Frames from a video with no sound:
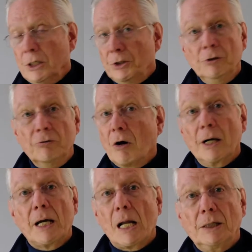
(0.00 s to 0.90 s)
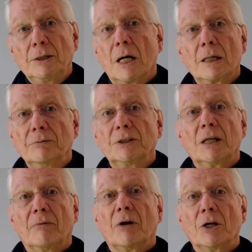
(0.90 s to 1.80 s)
You've already got a ton of
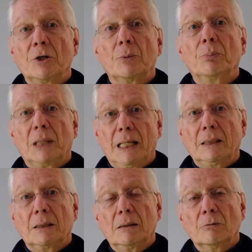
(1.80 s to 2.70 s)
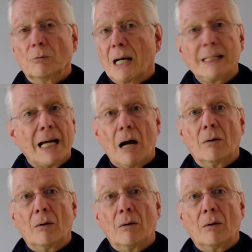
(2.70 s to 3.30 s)
stuff on your plate right now.